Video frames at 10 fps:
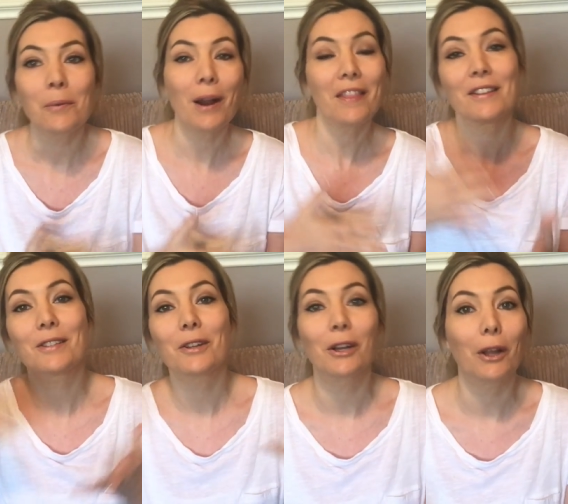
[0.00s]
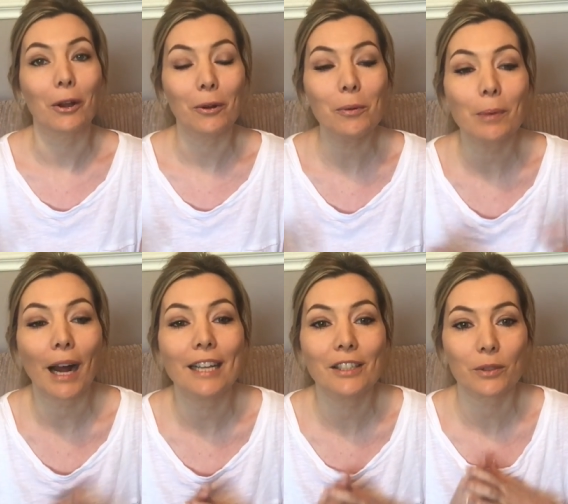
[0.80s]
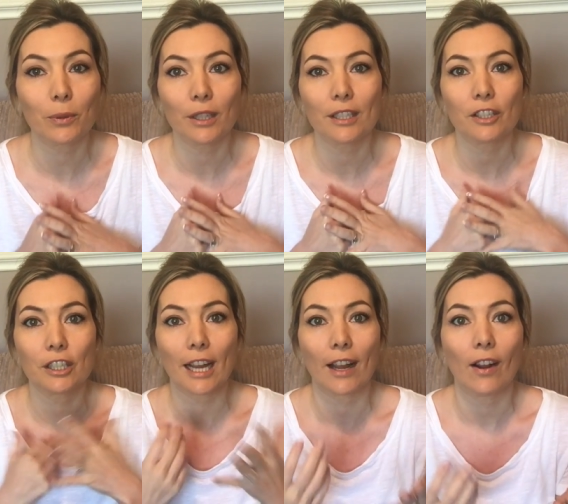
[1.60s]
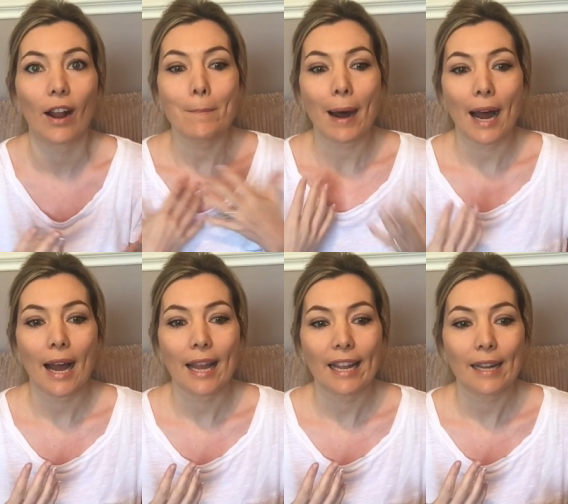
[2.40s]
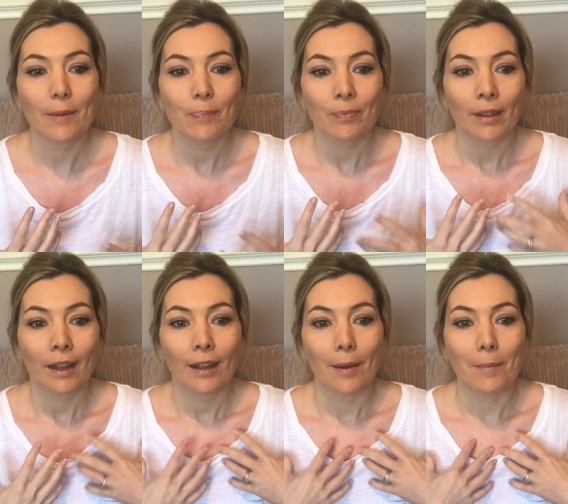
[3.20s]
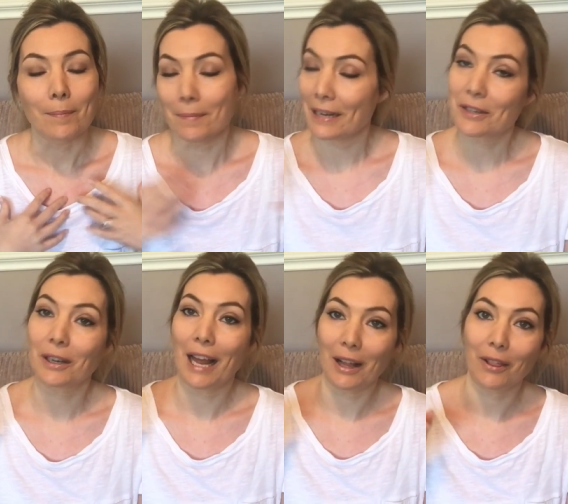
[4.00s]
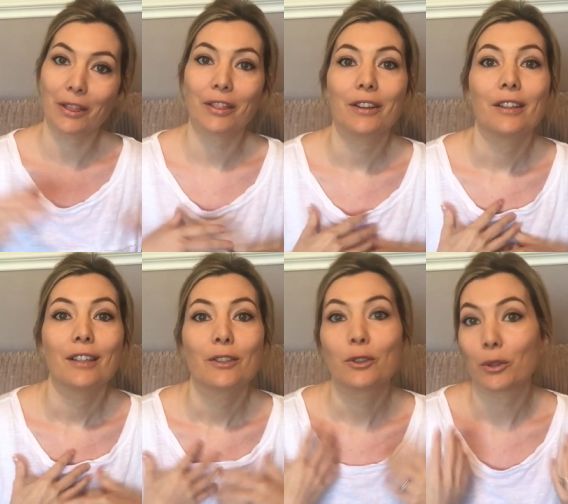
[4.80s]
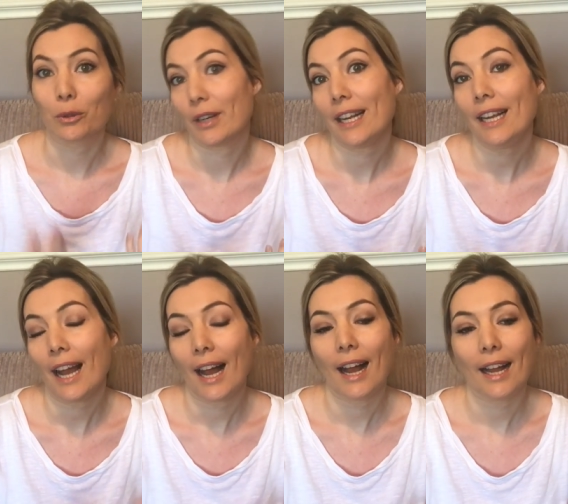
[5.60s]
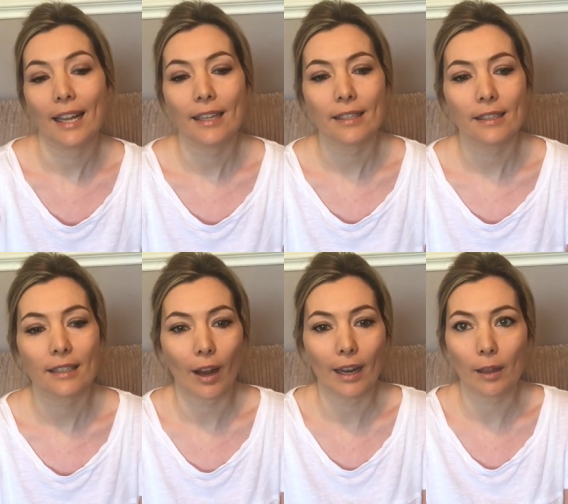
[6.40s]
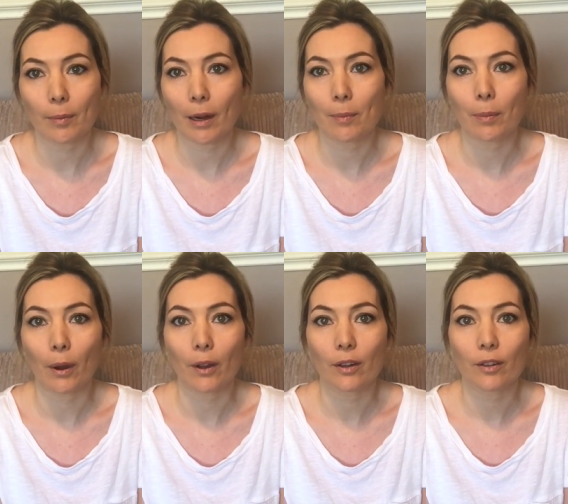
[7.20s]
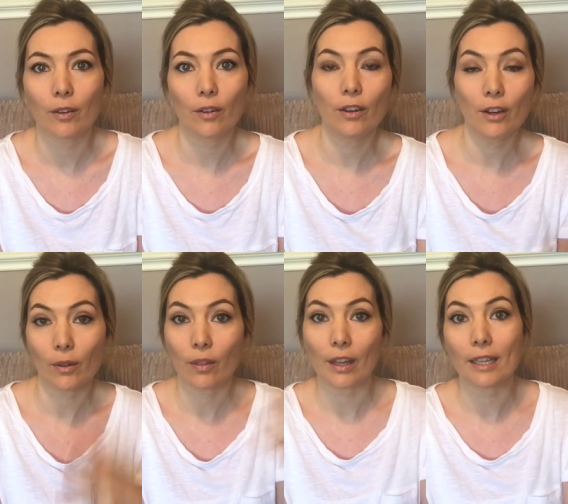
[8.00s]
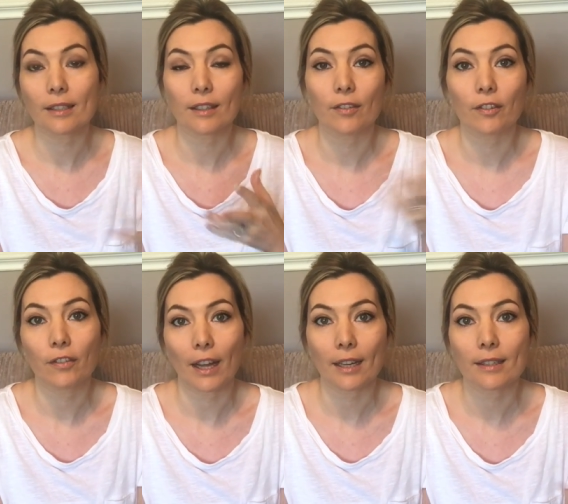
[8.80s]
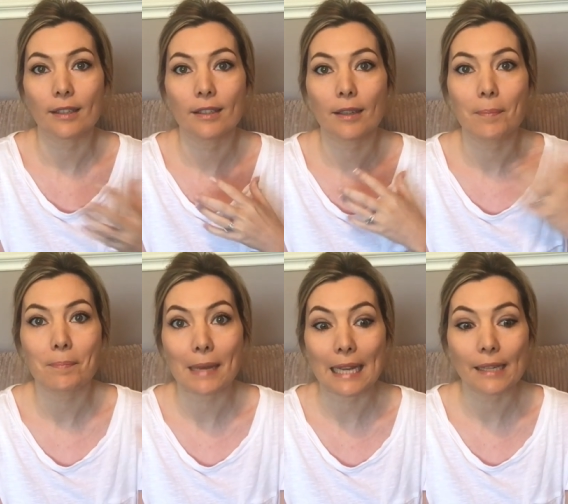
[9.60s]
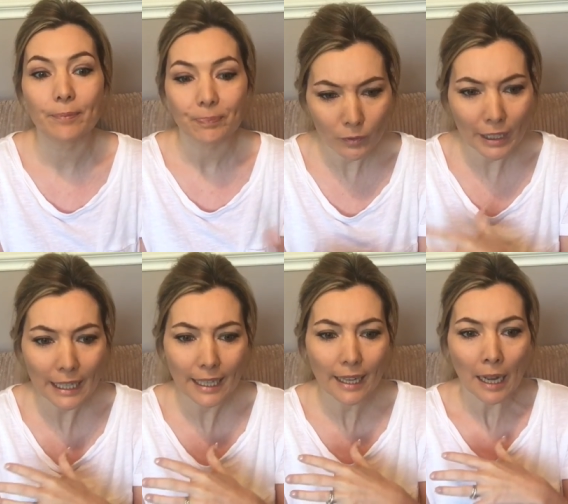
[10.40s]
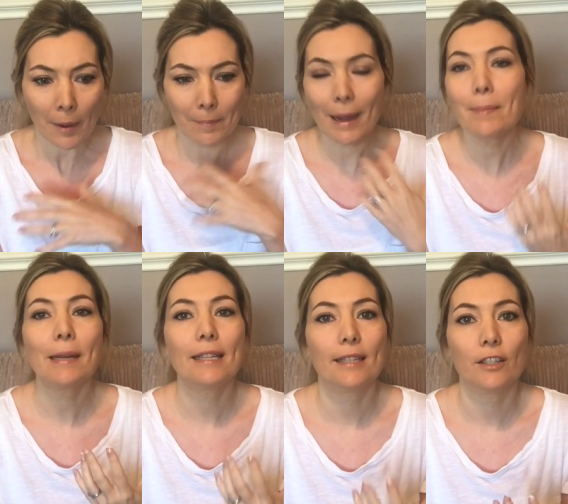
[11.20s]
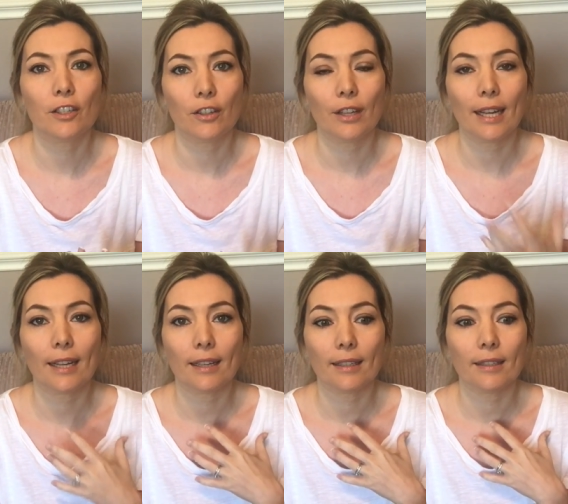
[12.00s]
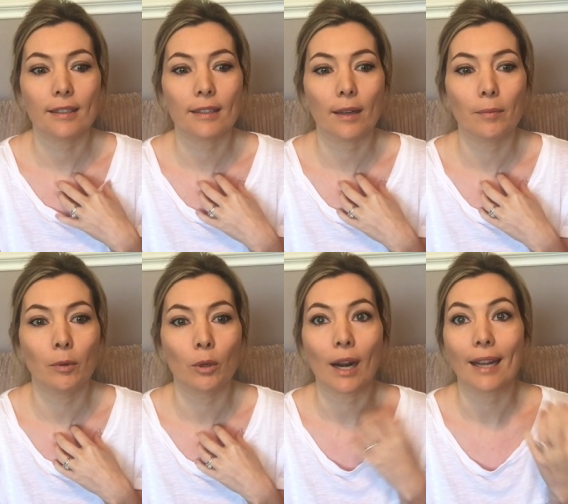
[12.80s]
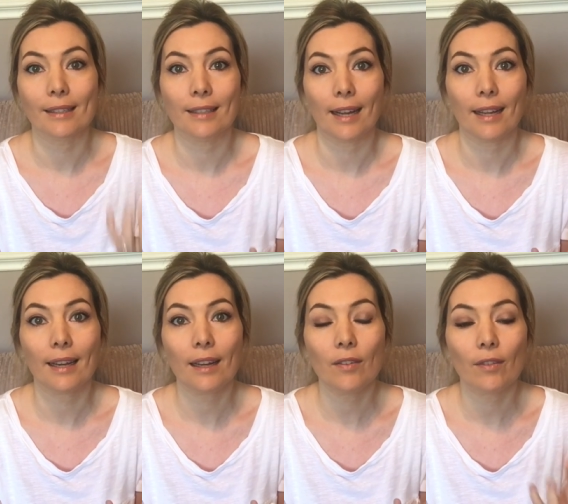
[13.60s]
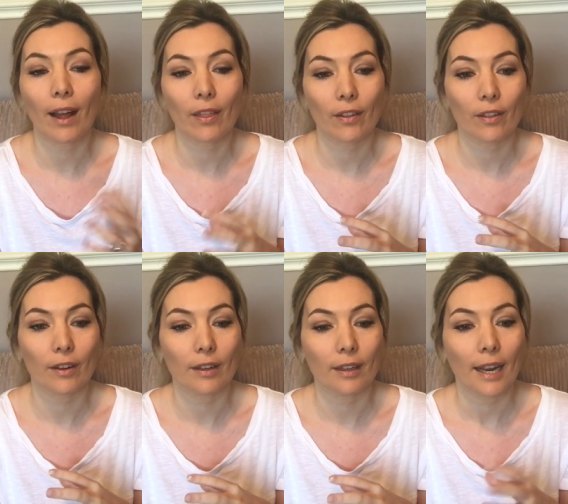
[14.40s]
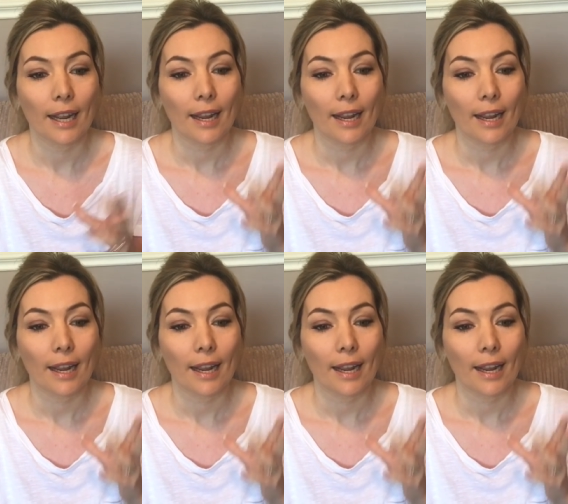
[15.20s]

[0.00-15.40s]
where this is going to go, but I just wanted to share my mental health story and a little bit about, you know, things that have affected me. Really, my biggest issue is more anxiety rather than